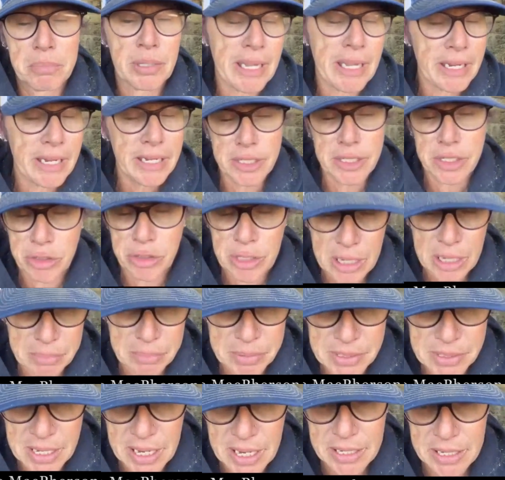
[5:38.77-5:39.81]
blanket strap
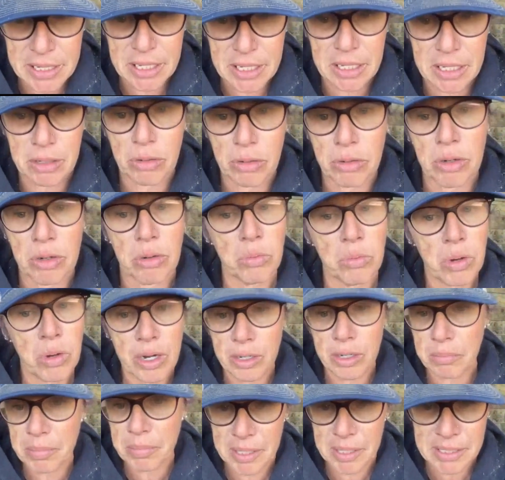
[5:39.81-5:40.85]
is hanging or a
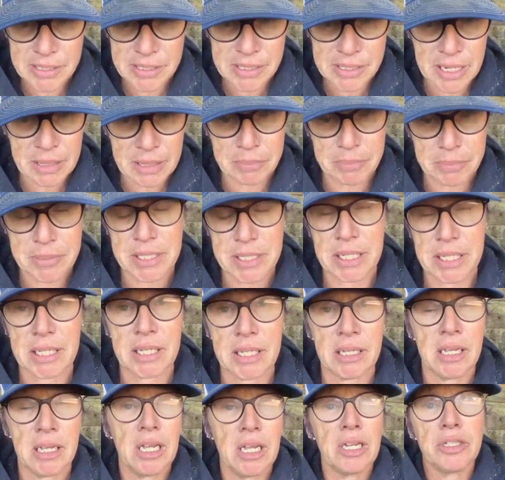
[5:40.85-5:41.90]
water bucket's empty.